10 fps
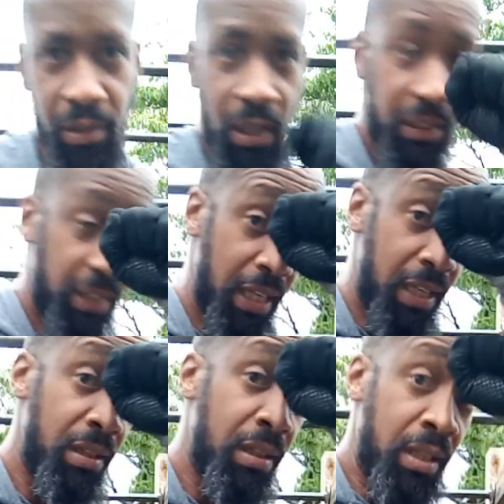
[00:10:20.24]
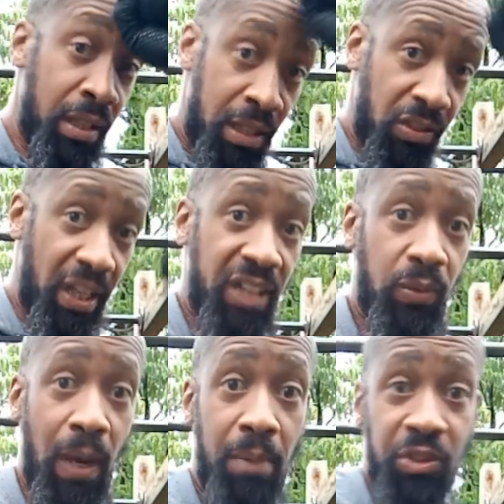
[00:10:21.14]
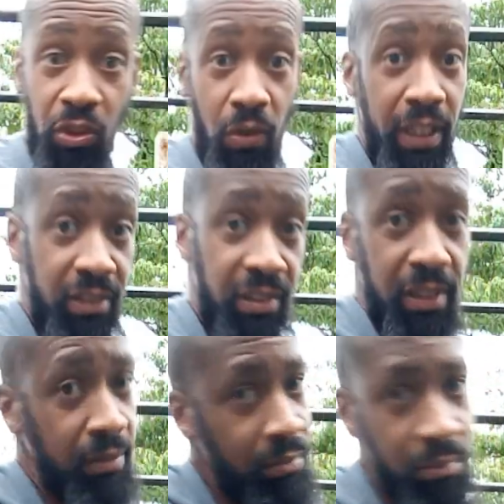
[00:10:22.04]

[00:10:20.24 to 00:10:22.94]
You understand? So that's why I'm showing this, and